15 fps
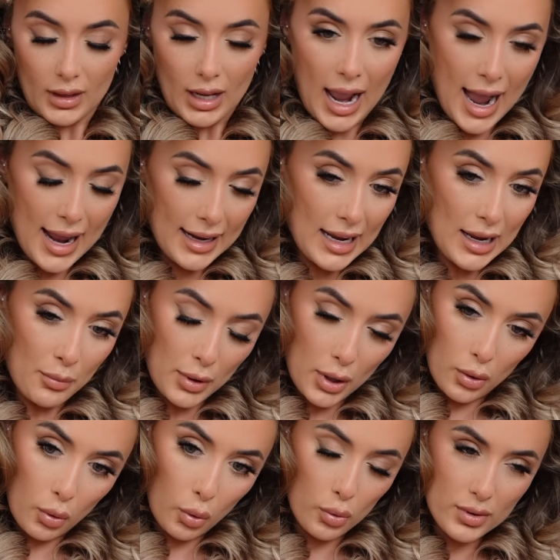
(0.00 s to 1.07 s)
And it
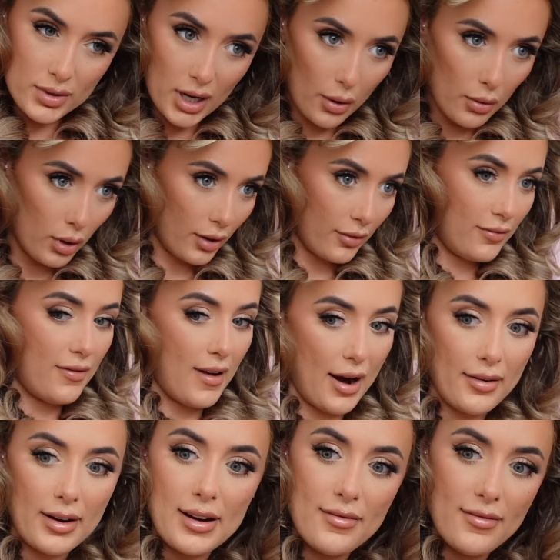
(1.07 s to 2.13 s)
will also look
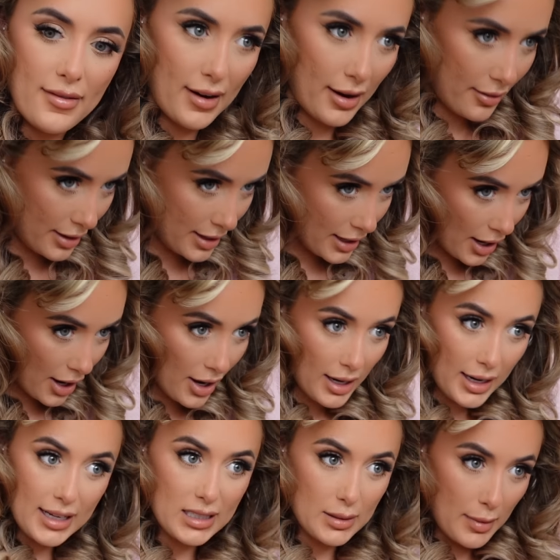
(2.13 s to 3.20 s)
very, very
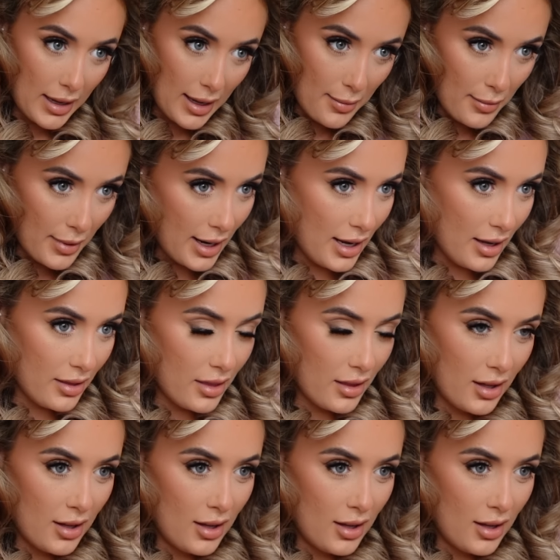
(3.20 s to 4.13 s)
curly to begin with.